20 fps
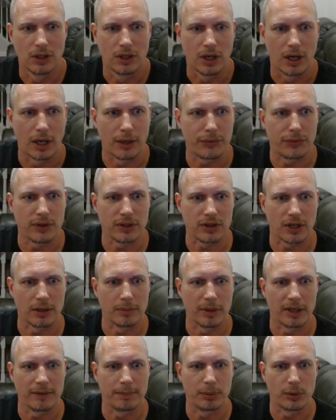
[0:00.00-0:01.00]
I think that I
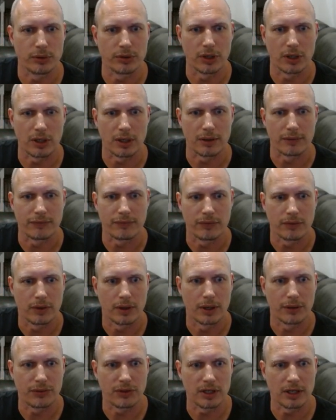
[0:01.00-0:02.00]
might have pulled it off.
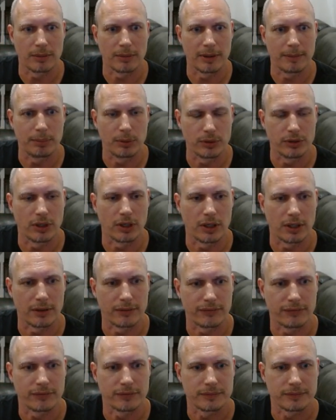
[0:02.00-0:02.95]
I think I might have pulled it off.